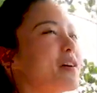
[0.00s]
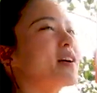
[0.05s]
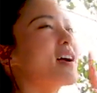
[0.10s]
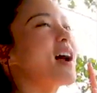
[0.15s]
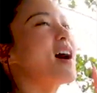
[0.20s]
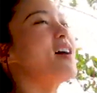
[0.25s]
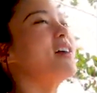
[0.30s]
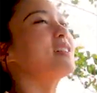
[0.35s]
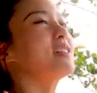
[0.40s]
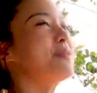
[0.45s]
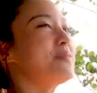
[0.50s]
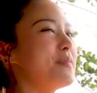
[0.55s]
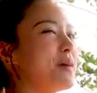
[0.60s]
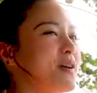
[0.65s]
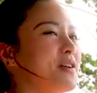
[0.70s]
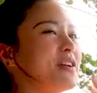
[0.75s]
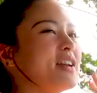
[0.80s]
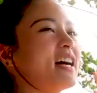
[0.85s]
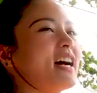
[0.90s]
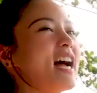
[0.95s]
workout, ang
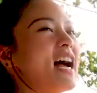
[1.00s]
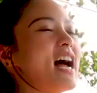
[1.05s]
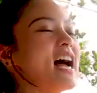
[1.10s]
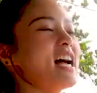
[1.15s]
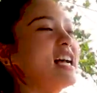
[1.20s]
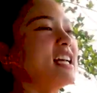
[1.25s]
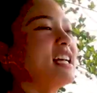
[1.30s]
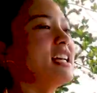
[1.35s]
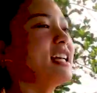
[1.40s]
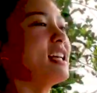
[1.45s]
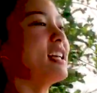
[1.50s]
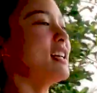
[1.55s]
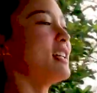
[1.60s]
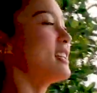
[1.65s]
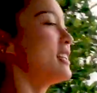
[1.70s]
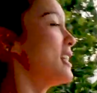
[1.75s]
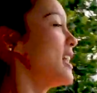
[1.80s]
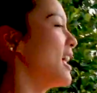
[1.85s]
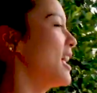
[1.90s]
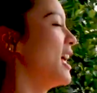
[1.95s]
bawa ng
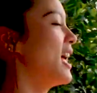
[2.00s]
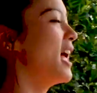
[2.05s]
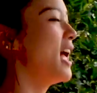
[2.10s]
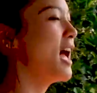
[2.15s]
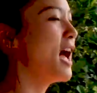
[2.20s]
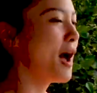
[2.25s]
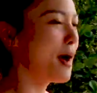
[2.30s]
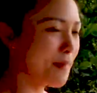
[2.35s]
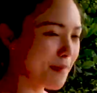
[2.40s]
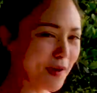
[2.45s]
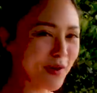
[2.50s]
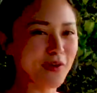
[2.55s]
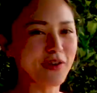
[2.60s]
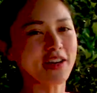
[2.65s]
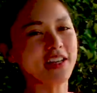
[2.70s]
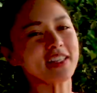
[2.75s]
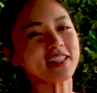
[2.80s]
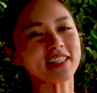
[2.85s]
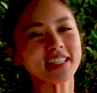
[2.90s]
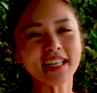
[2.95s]
hangin, ang bawa
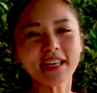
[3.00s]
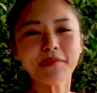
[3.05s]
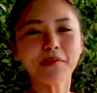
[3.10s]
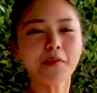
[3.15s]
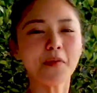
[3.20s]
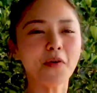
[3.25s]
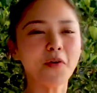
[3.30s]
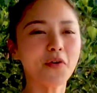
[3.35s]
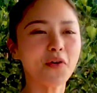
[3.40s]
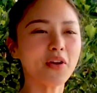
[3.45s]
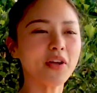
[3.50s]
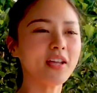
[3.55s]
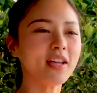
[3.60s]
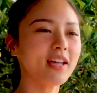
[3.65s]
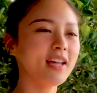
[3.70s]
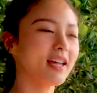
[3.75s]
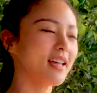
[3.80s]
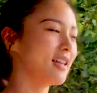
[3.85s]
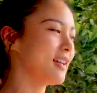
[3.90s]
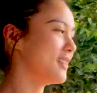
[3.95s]
ng
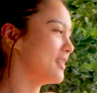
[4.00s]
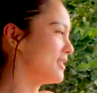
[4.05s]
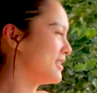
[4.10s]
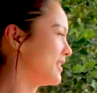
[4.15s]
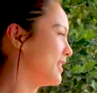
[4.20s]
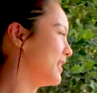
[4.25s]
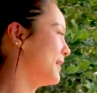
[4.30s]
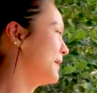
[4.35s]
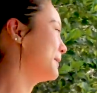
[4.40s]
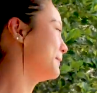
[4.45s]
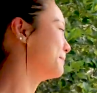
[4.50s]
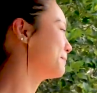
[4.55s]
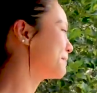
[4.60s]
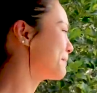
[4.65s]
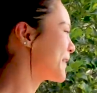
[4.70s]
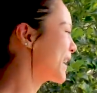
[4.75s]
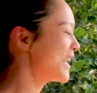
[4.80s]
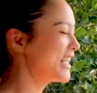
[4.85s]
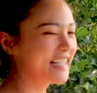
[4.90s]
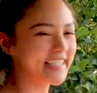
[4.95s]
simoy, and
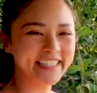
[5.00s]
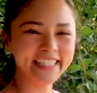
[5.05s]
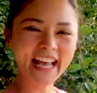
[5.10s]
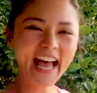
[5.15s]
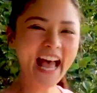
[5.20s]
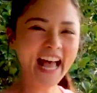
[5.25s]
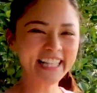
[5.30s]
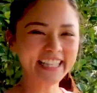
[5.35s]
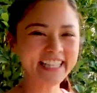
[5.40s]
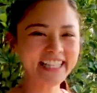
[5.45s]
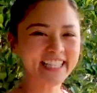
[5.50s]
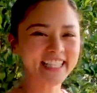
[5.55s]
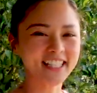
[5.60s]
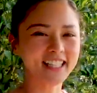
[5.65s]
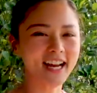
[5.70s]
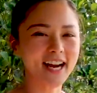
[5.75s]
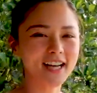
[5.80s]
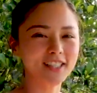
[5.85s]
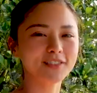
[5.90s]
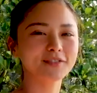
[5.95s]
yeah, let's
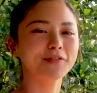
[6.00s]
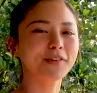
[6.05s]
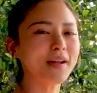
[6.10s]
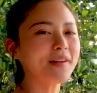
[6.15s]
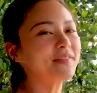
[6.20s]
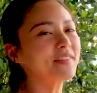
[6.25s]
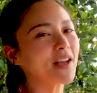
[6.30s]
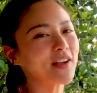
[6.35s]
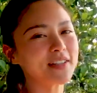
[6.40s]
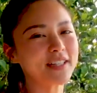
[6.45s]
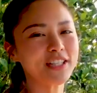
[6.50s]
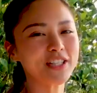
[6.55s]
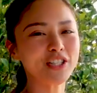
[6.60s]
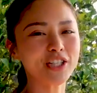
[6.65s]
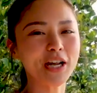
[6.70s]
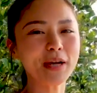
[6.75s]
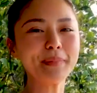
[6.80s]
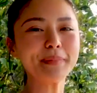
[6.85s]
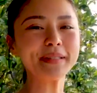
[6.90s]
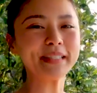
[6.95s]
start five thousand
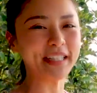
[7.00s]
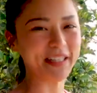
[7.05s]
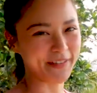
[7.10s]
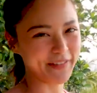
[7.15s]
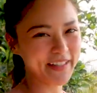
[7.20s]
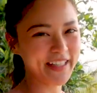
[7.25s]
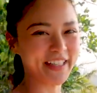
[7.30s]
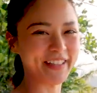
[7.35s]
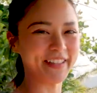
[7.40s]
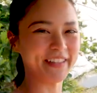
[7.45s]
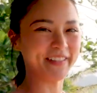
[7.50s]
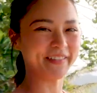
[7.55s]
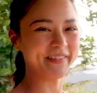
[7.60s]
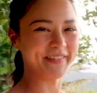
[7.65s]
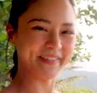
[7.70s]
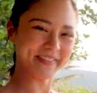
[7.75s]
jumps. Here we go.